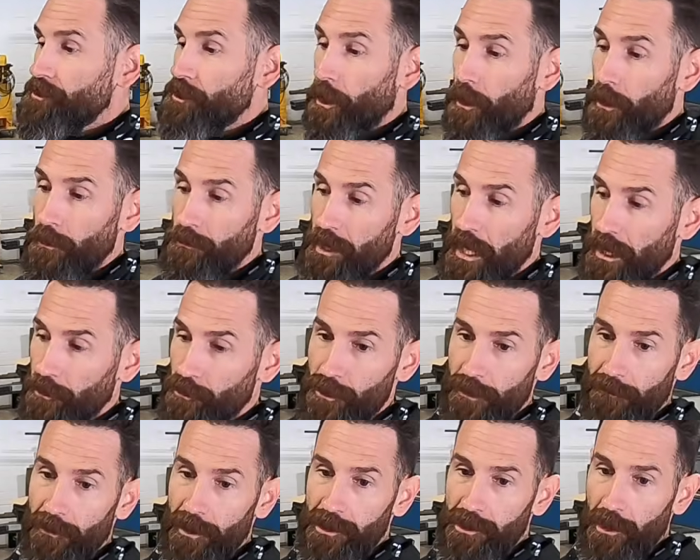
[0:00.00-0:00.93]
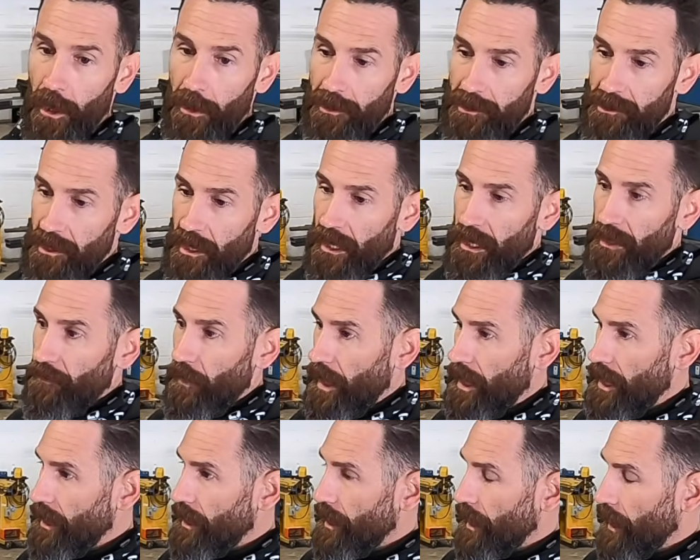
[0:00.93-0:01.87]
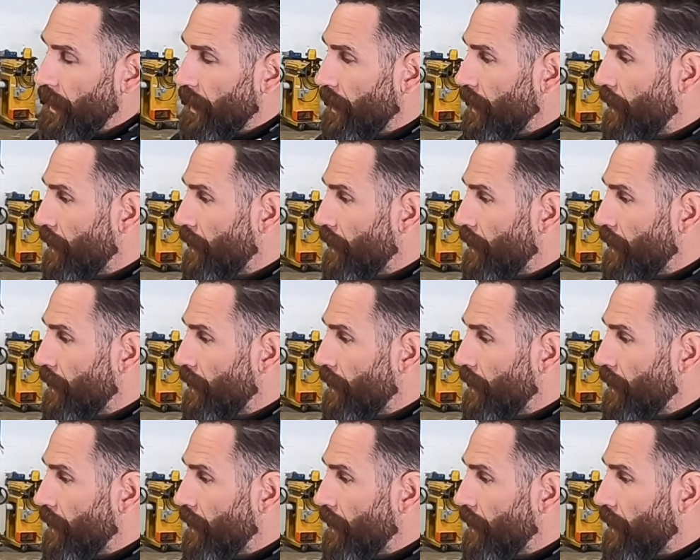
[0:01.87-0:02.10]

So Daily Driven Exotics, they